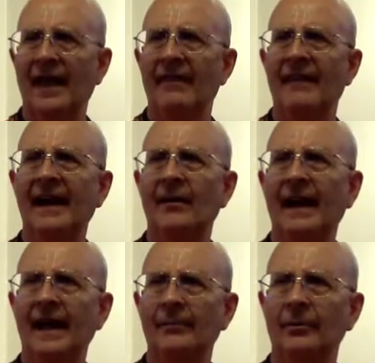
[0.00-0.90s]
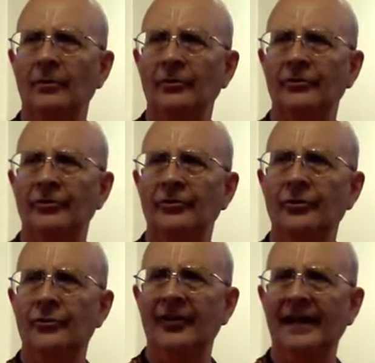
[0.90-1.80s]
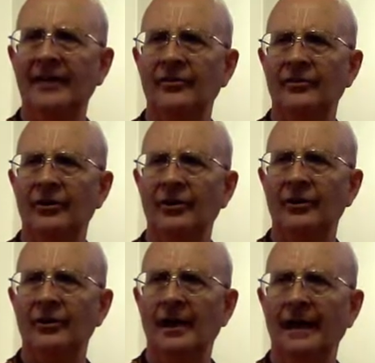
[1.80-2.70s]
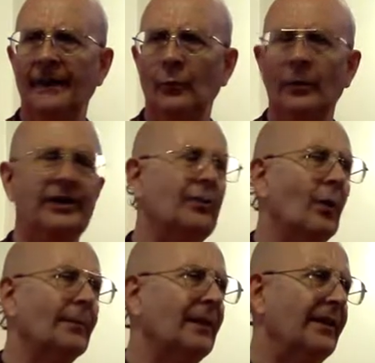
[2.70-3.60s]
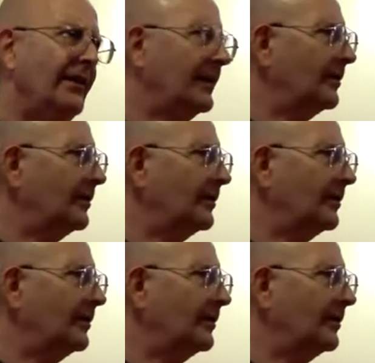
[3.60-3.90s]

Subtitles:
they are able to do things that we normally think are